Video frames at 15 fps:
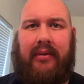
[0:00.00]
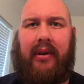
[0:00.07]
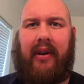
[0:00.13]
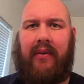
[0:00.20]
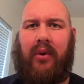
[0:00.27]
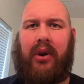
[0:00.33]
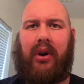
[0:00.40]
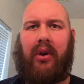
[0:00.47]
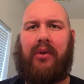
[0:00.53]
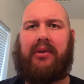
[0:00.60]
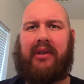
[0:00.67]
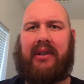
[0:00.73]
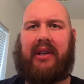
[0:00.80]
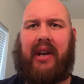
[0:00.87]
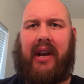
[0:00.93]
what everyone knows
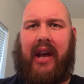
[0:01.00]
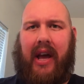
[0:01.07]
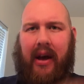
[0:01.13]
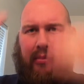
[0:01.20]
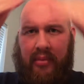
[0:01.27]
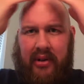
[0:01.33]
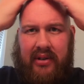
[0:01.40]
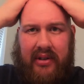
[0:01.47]
is going to happen.